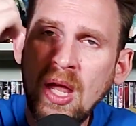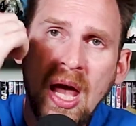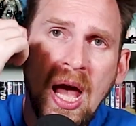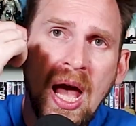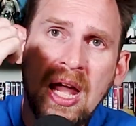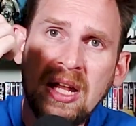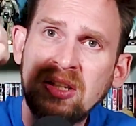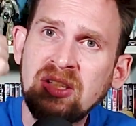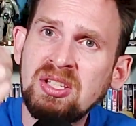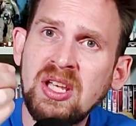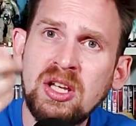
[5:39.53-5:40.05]

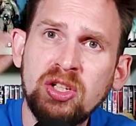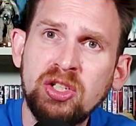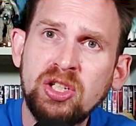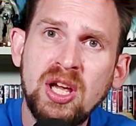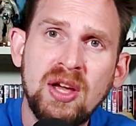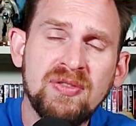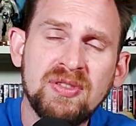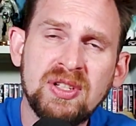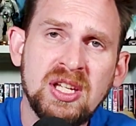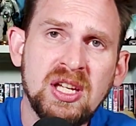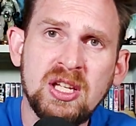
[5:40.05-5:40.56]
I'd say
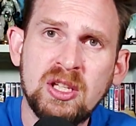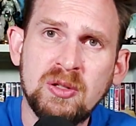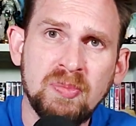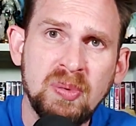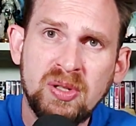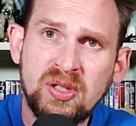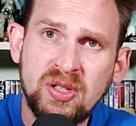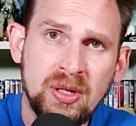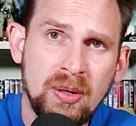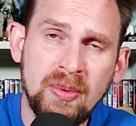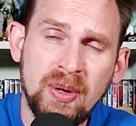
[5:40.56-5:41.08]
chef's kiss,
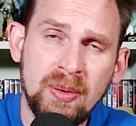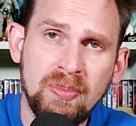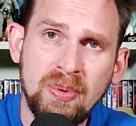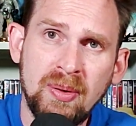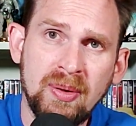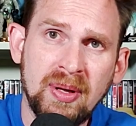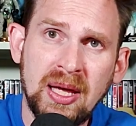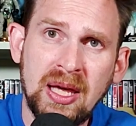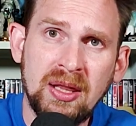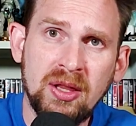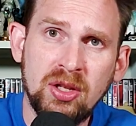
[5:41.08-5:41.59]
but somebody
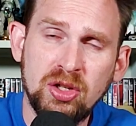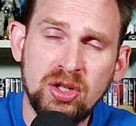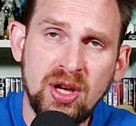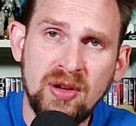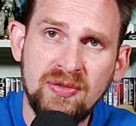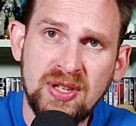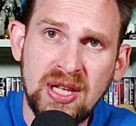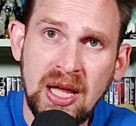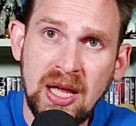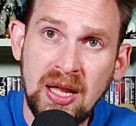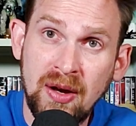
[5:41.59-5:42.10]
probably ate the
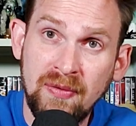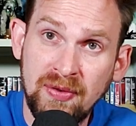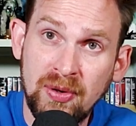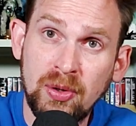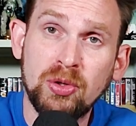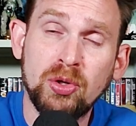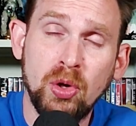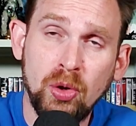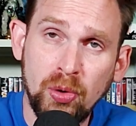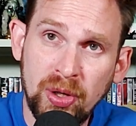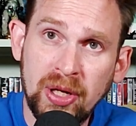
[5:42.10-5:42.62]
chef's hand if he
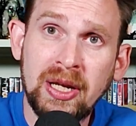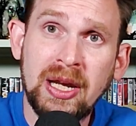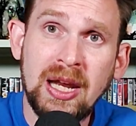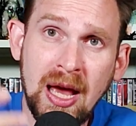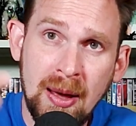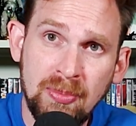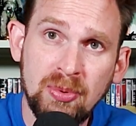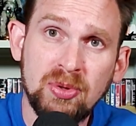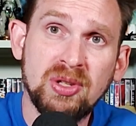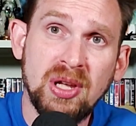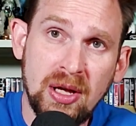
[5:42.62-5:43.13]
was holding an
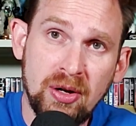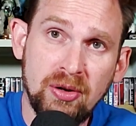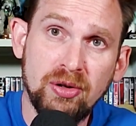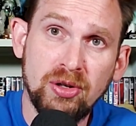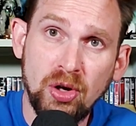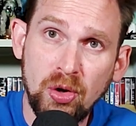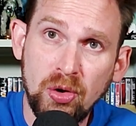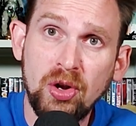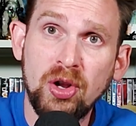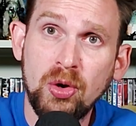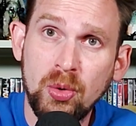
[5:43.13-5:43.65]
apple cider
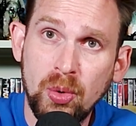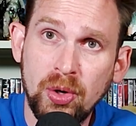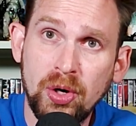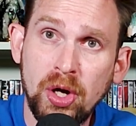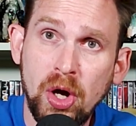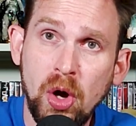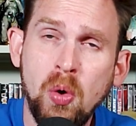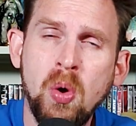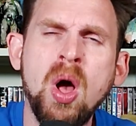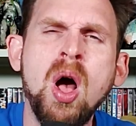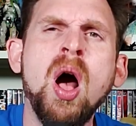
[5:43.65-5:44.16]
donut
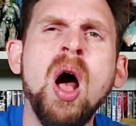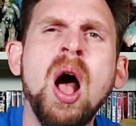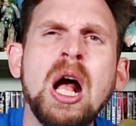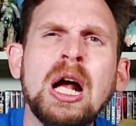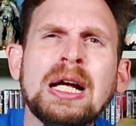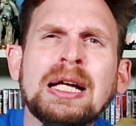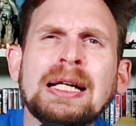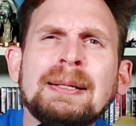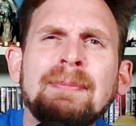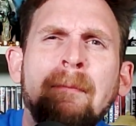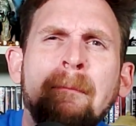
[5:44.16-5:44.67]
Oreo.
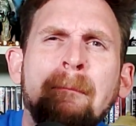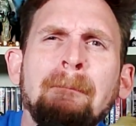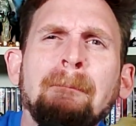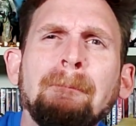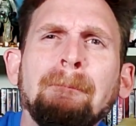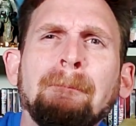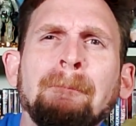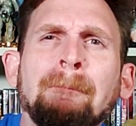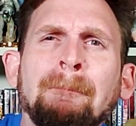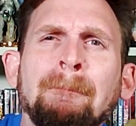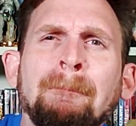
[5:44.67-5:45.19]

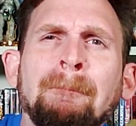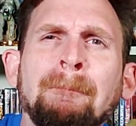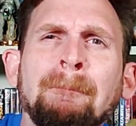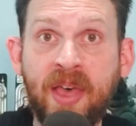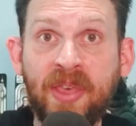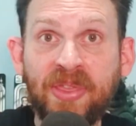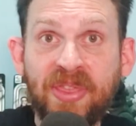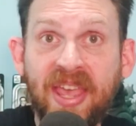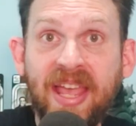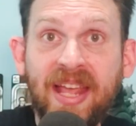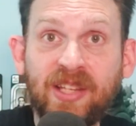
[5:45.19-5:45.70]
Mmm.
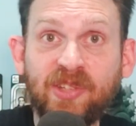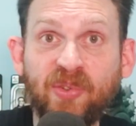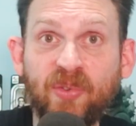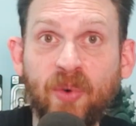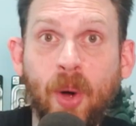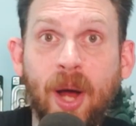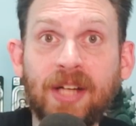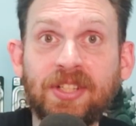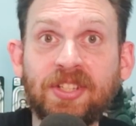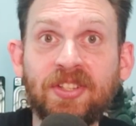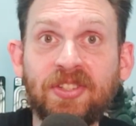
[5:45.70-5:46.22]
Thanks for
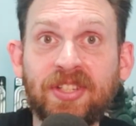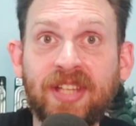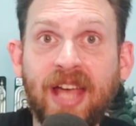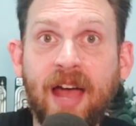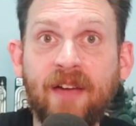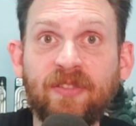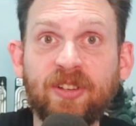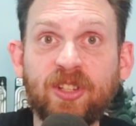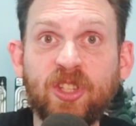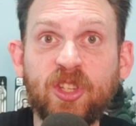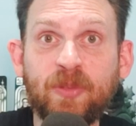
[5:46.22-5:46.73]
watching
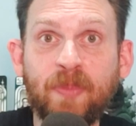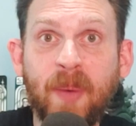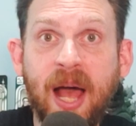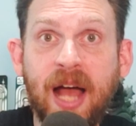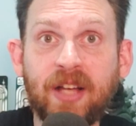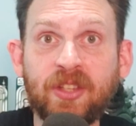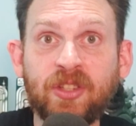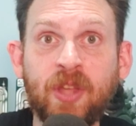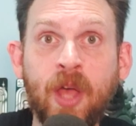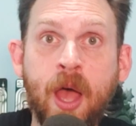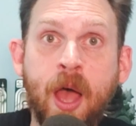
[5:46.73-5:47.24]
Scott vs.
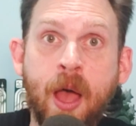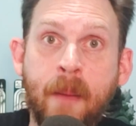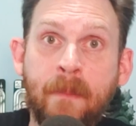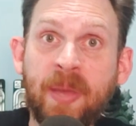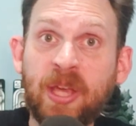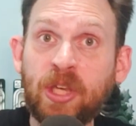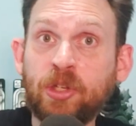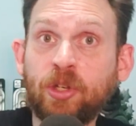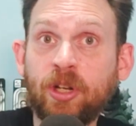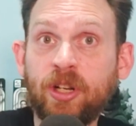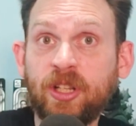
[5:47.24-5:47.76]
Box.
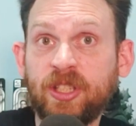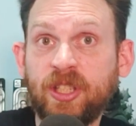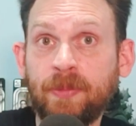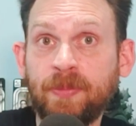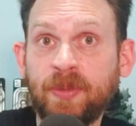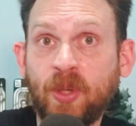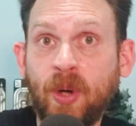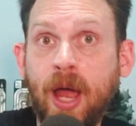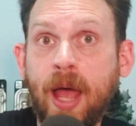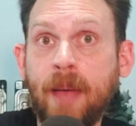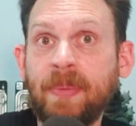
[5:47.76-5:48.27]
Be sure to
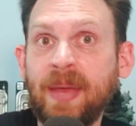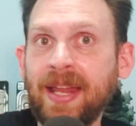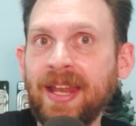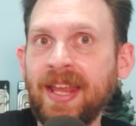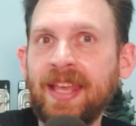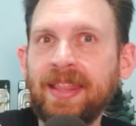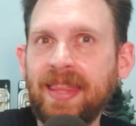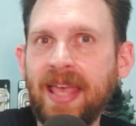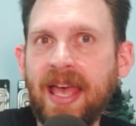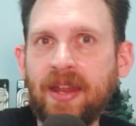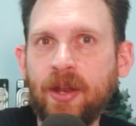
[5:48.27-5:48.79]
subscribe and
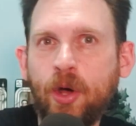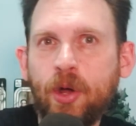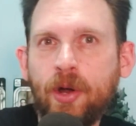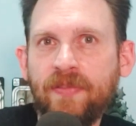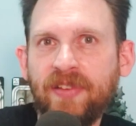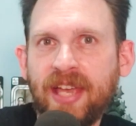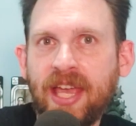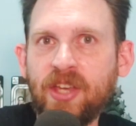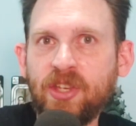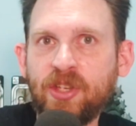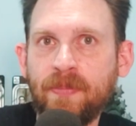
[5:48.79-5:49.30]
hit that
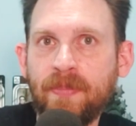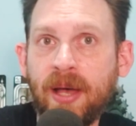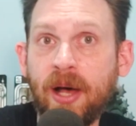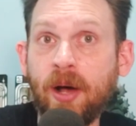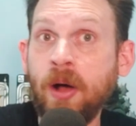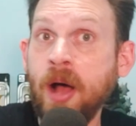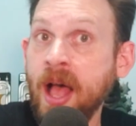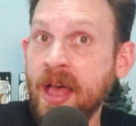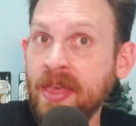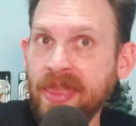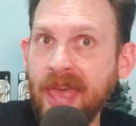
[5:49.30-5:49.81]
notification
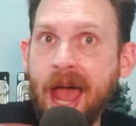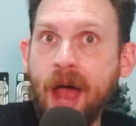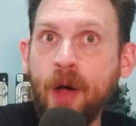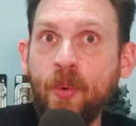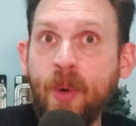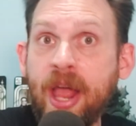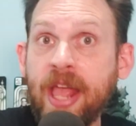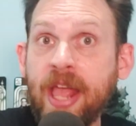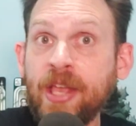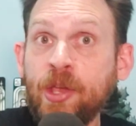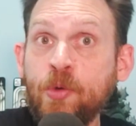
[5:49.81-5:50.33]
bell. That
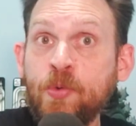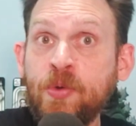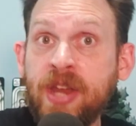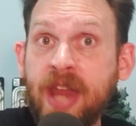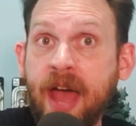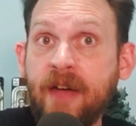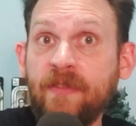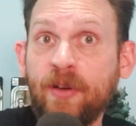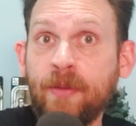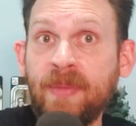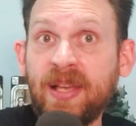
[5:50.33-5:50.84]
way you
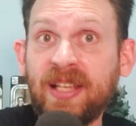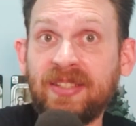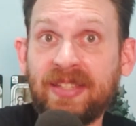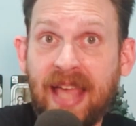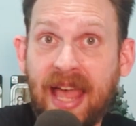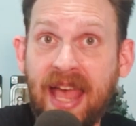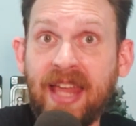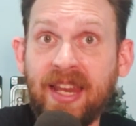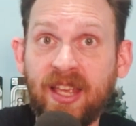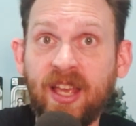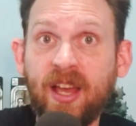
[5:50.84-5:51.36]
never miss
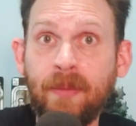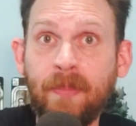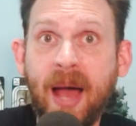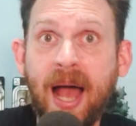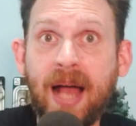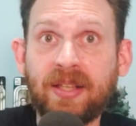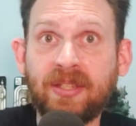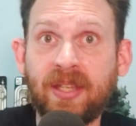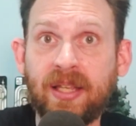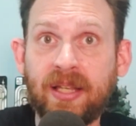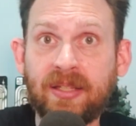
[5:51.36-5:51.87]
any
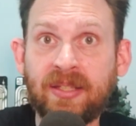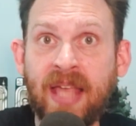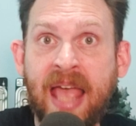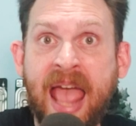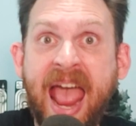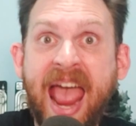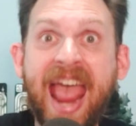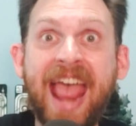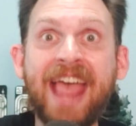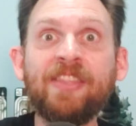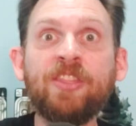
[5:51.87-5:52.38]
unboxings.
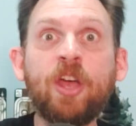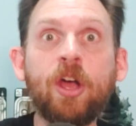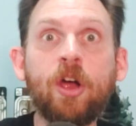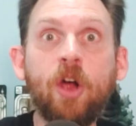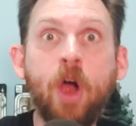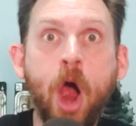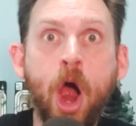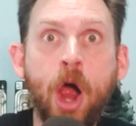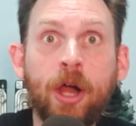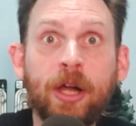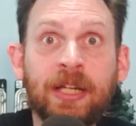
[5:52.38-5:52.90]
And there
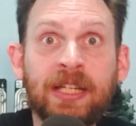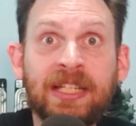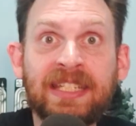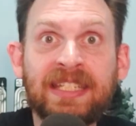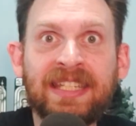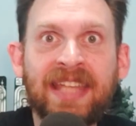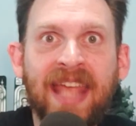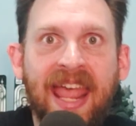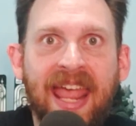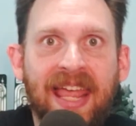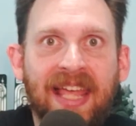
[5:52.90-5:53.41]
are
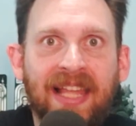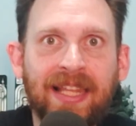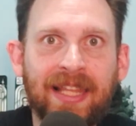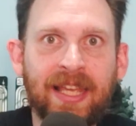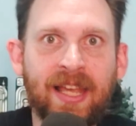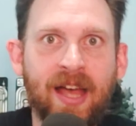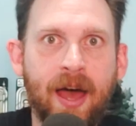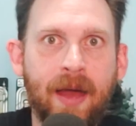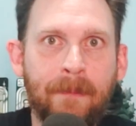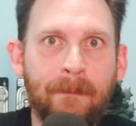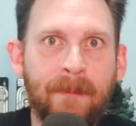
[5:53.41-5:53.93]
daily
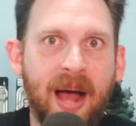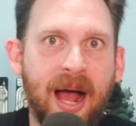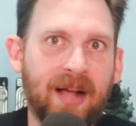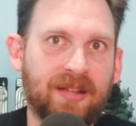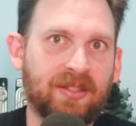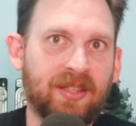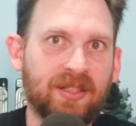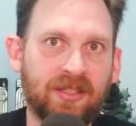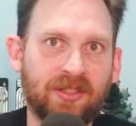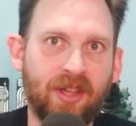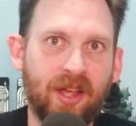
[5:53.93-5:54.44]

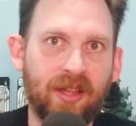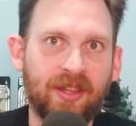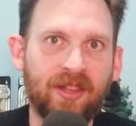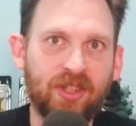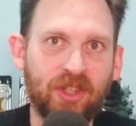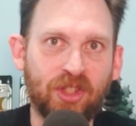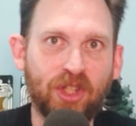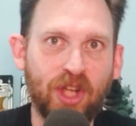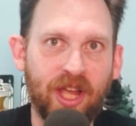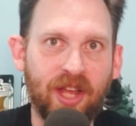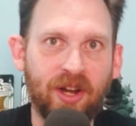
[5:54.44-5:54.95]
unboxings on
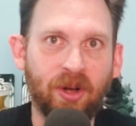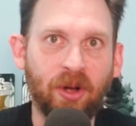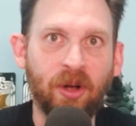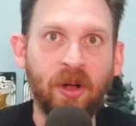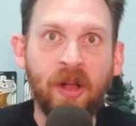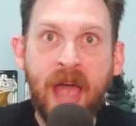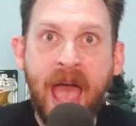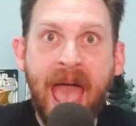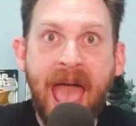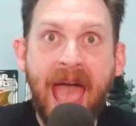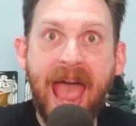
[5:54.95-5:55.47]
this channel.
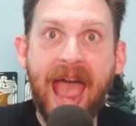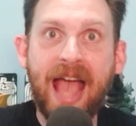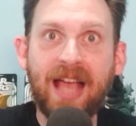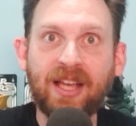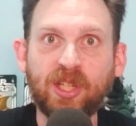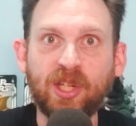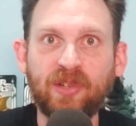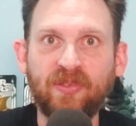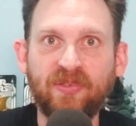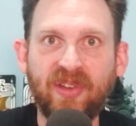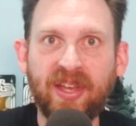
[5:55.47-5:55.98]

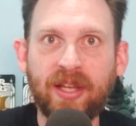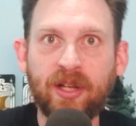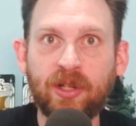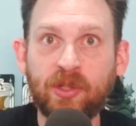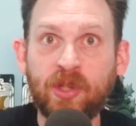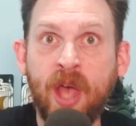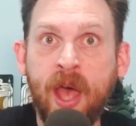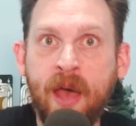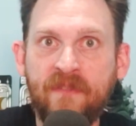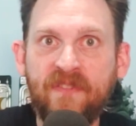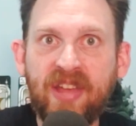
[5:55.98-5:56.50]
Action
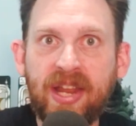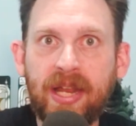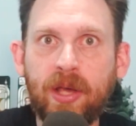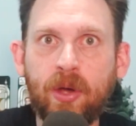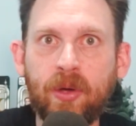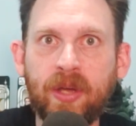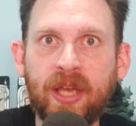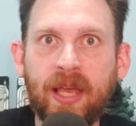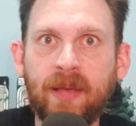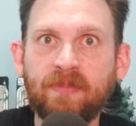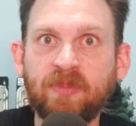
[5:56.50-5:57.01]
figures,
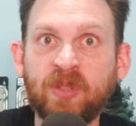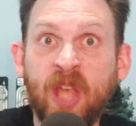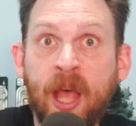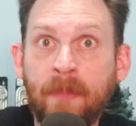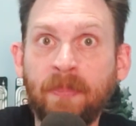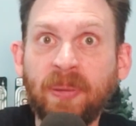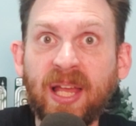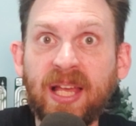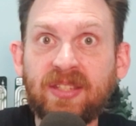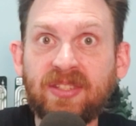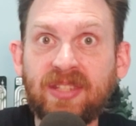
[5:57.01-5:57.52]
video games,
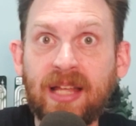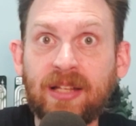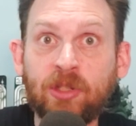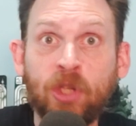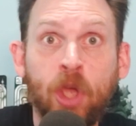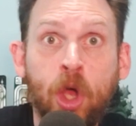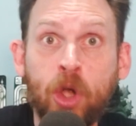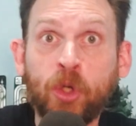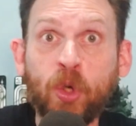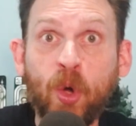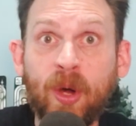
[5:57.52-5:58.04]
playsets,
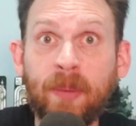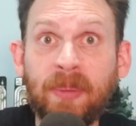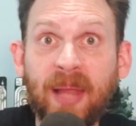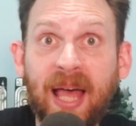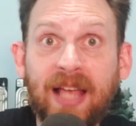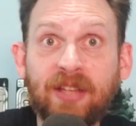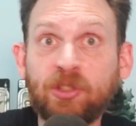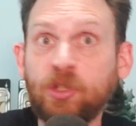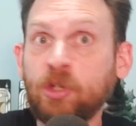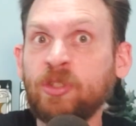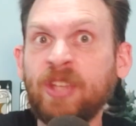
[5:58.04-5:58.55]
toy
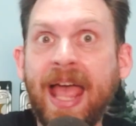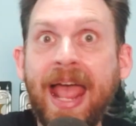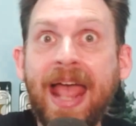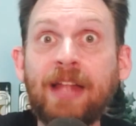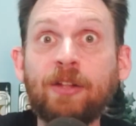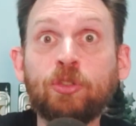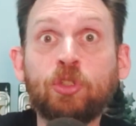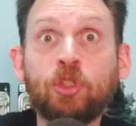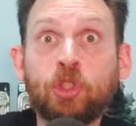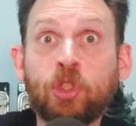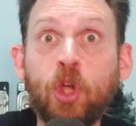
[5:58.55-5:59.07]
blasters,
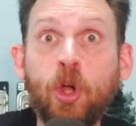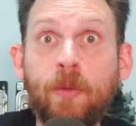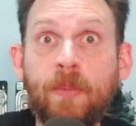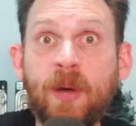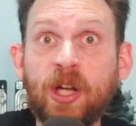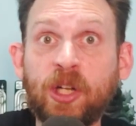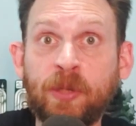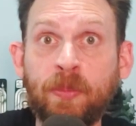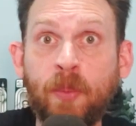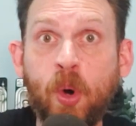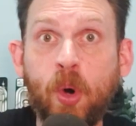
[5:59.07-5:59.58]
and so
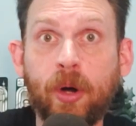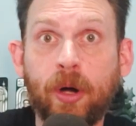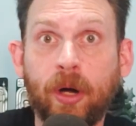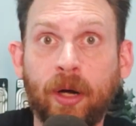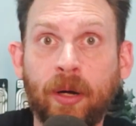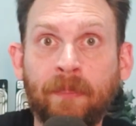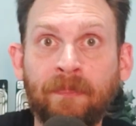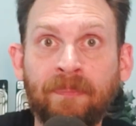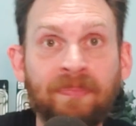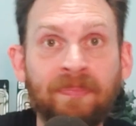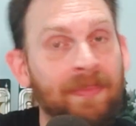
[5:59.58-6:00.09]
much more.